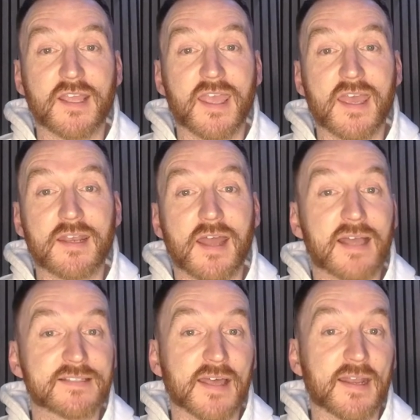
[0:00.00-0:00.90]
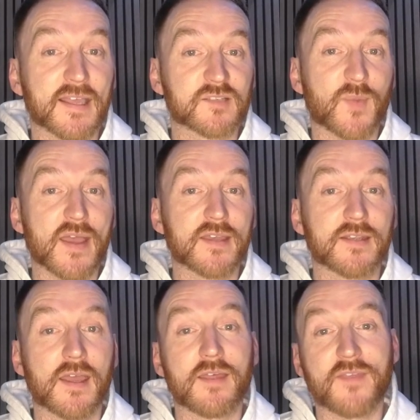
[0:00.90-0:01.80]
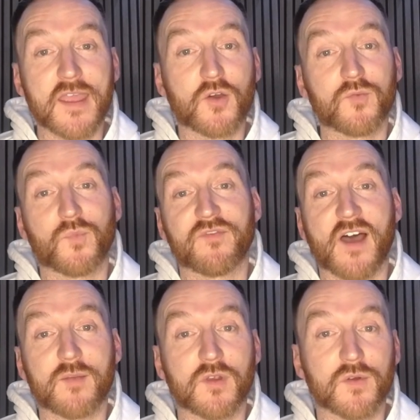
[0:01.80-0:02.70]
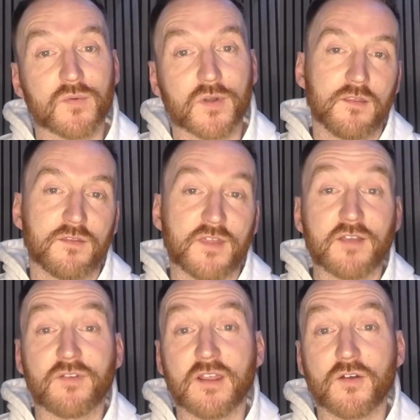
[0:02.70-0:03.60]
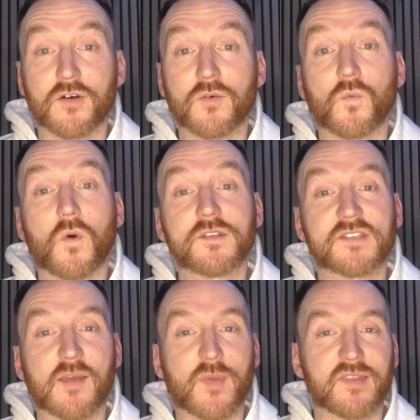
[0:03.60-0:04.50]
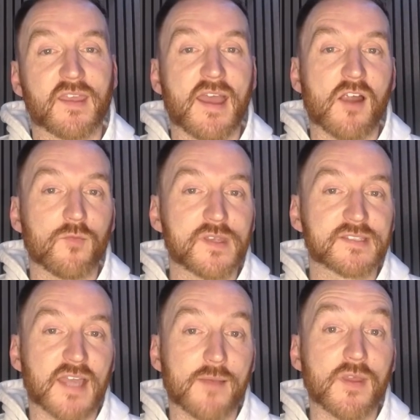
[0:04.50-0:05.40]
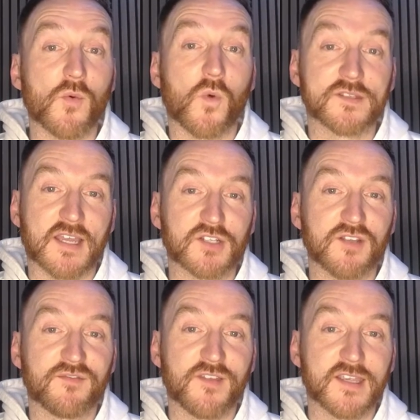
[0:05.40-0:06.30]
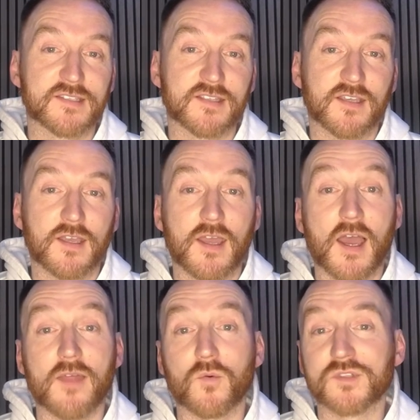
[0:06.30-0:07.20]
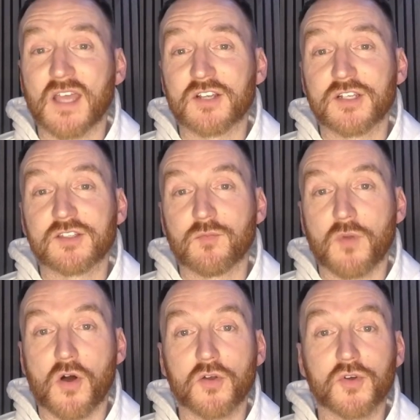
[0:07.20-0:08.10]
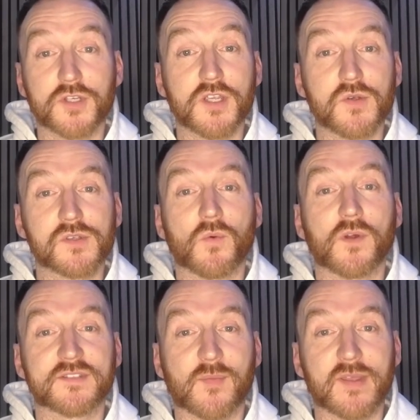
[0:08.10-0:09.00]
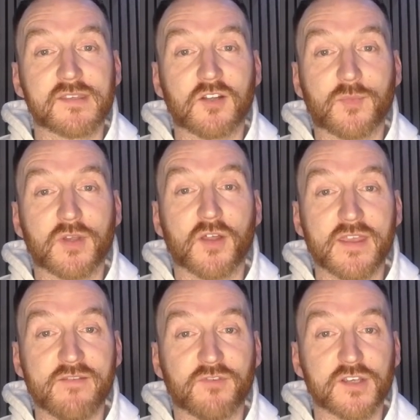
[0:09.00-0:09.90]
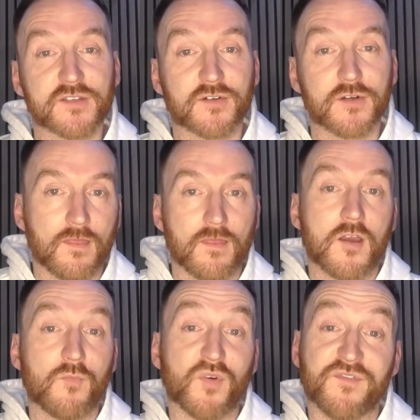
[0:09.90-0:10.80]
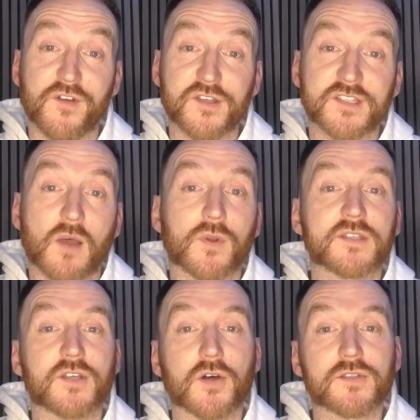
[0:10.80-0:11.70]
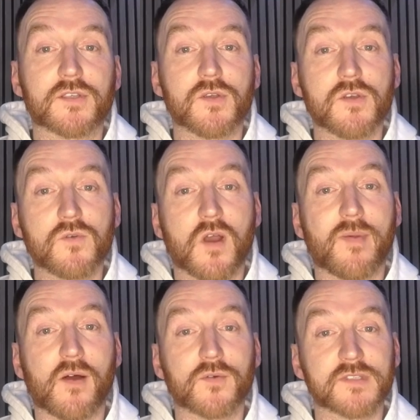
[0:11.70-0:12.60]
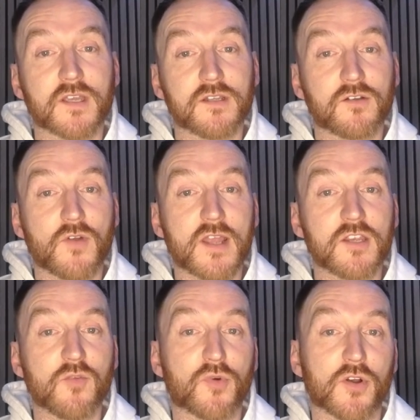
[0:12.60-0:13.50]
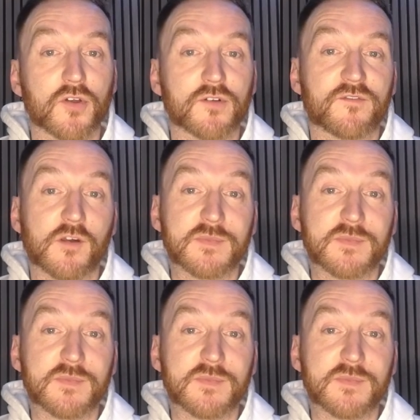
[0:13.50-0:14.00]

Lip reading: again, as that had expired, they couldn't provide me with one. Thankfully though, once I picked the car up this time, it was actually fixed, and there was actually some more good news once I picked it up and got the invoice through. But first, I want to talk to you about a great new product from